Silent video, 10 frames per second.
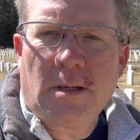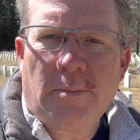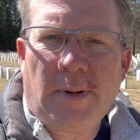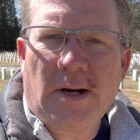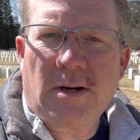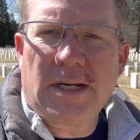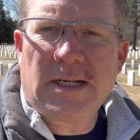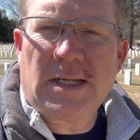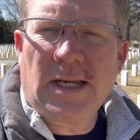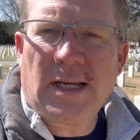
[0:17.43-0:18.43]

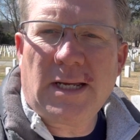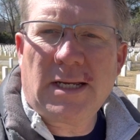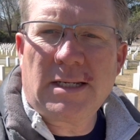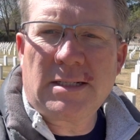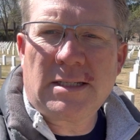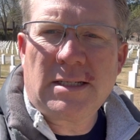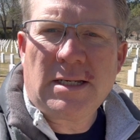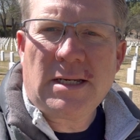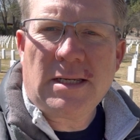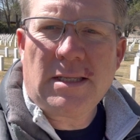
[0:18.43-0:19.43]
buried. And
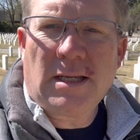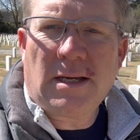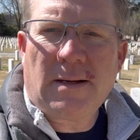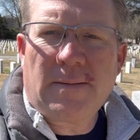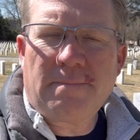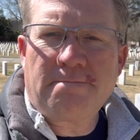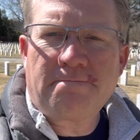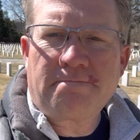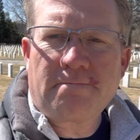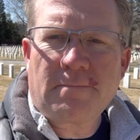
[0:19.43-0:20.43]
um,
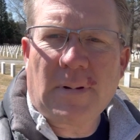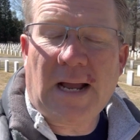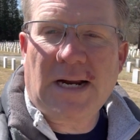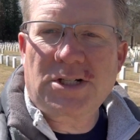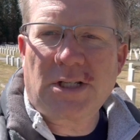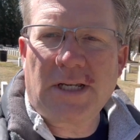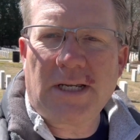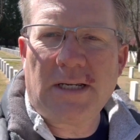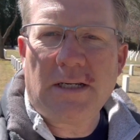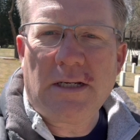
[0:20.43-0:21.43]
I
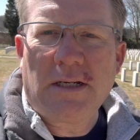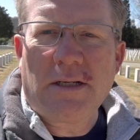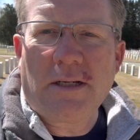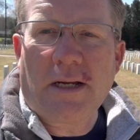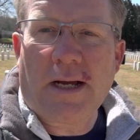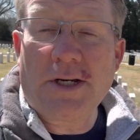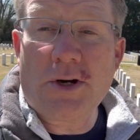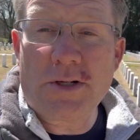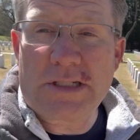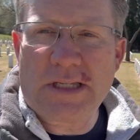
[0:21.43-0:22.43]
actually
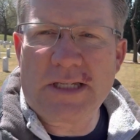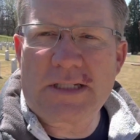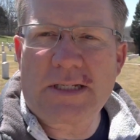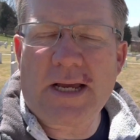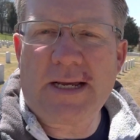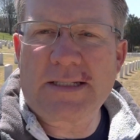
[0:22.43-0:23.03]
noticed this as